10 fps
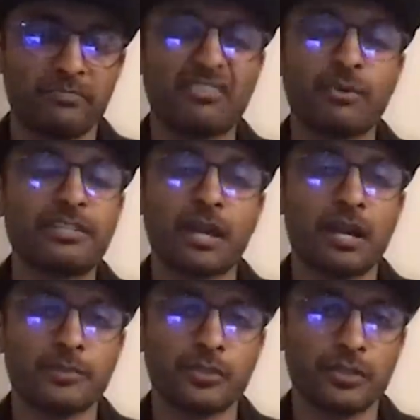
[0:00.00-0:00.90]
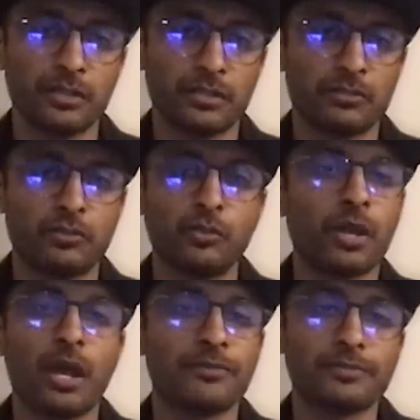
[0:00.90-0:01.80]
three times a year two
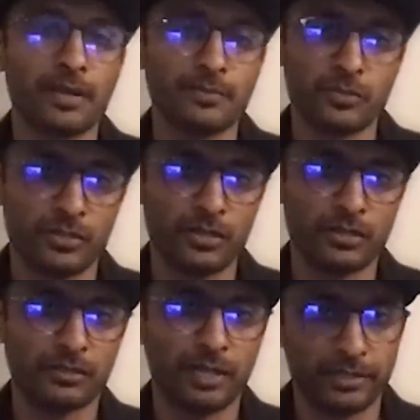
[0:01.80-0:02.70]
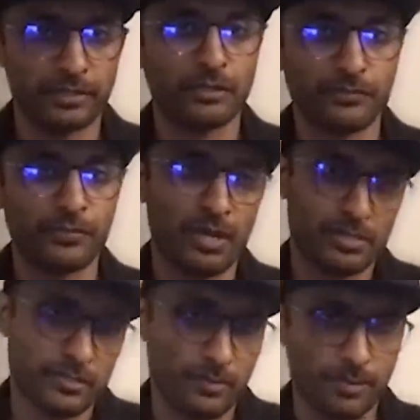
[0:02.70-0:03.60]
and a half times a year like you know if you
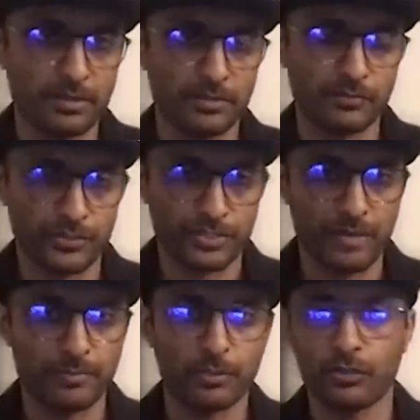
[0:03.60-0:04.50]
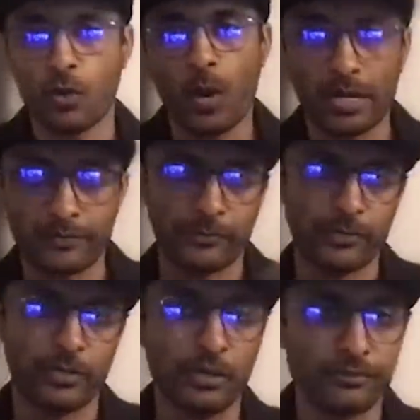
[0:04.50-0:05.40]
ask your partner for example or your wife or
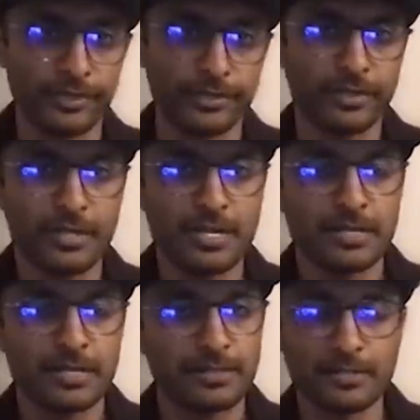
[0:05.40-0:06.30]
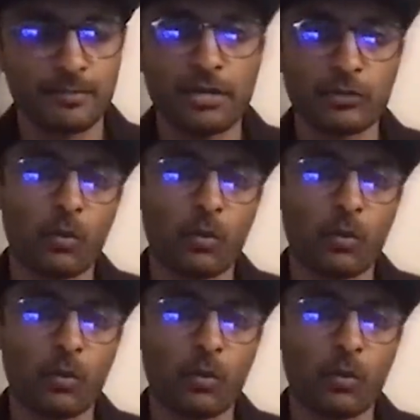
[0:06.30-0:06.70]
your girlfriend doesn't matter.